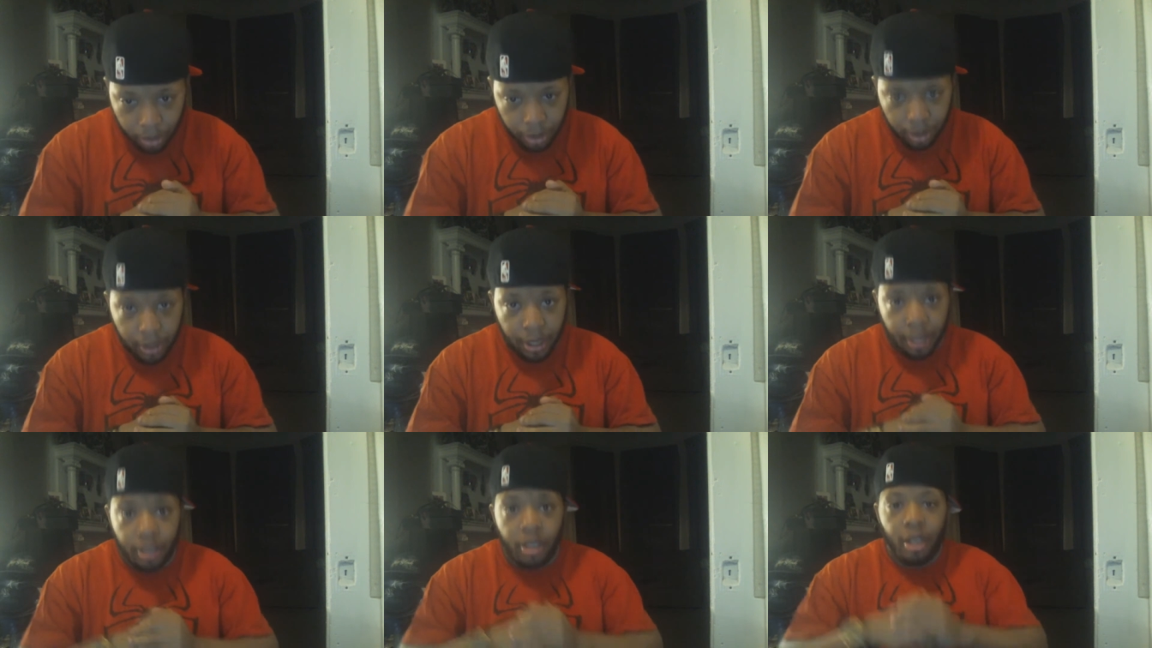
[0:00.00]
on their
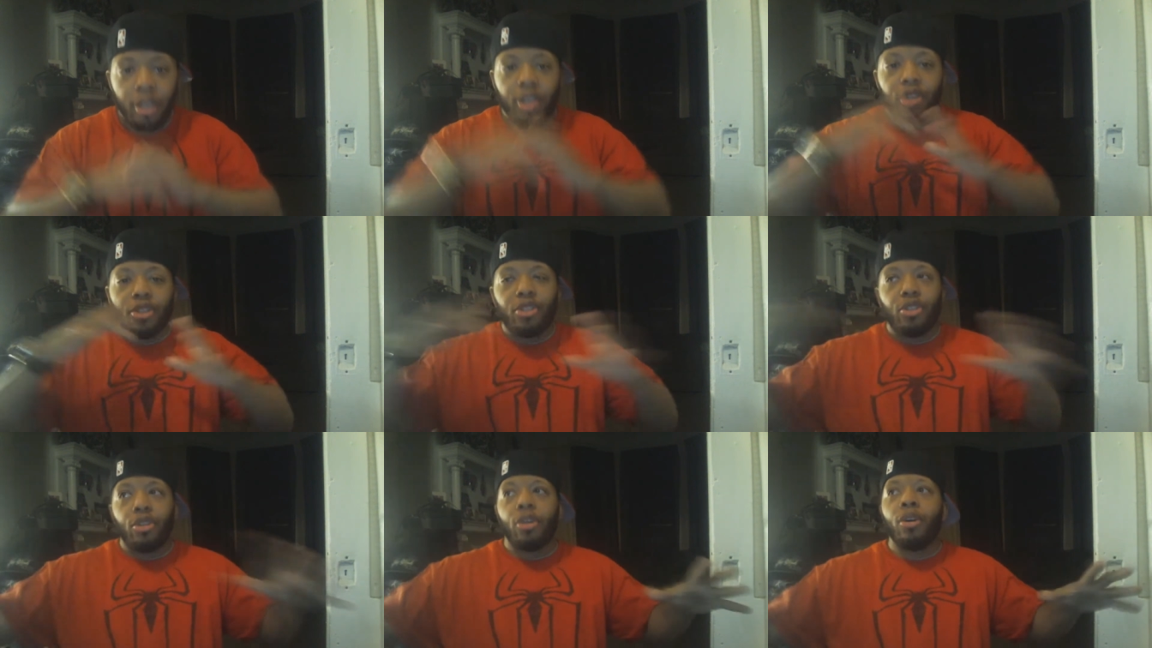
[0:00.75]
end?
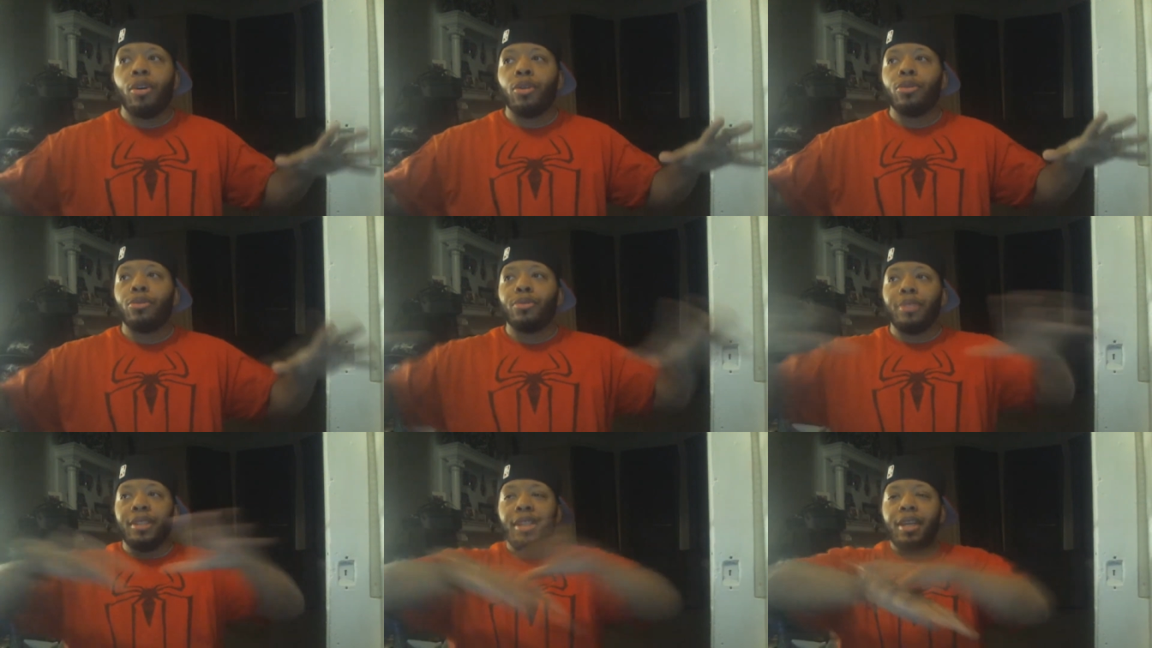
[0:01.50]
So,
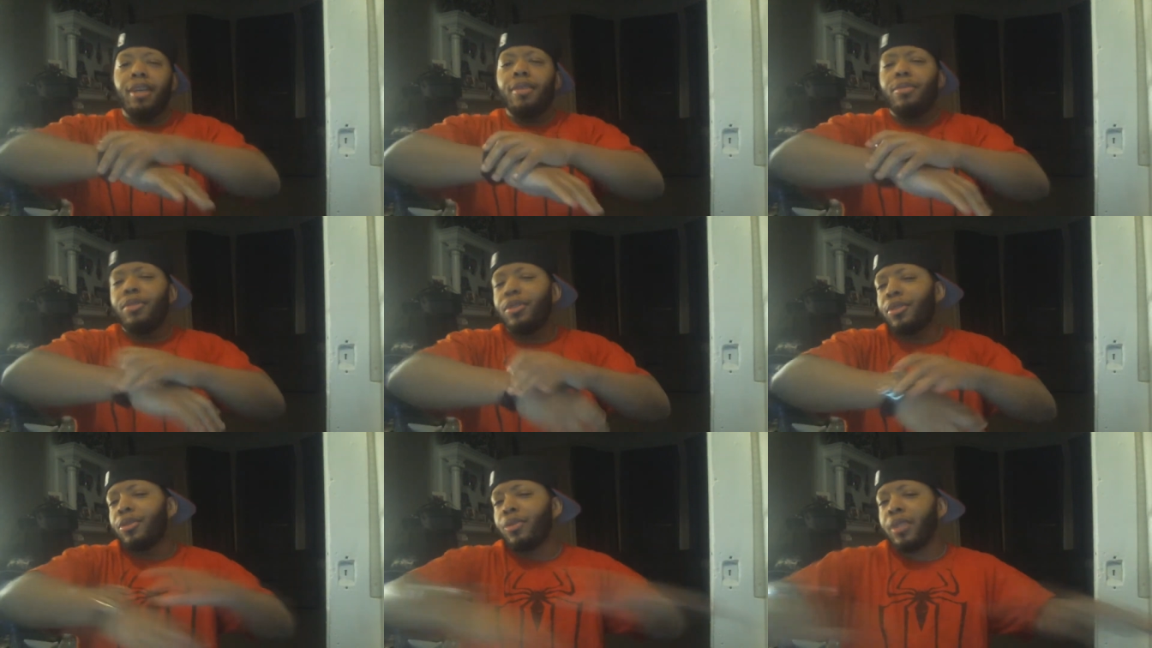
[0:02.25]
yeah, I'm a
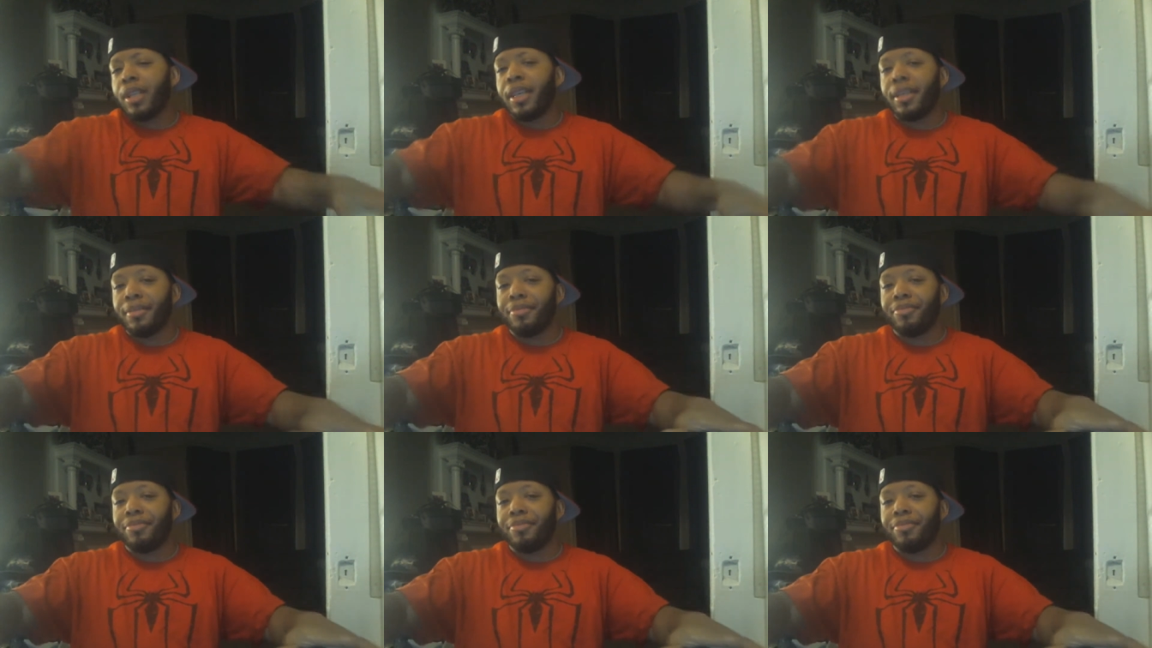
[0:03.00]
little late.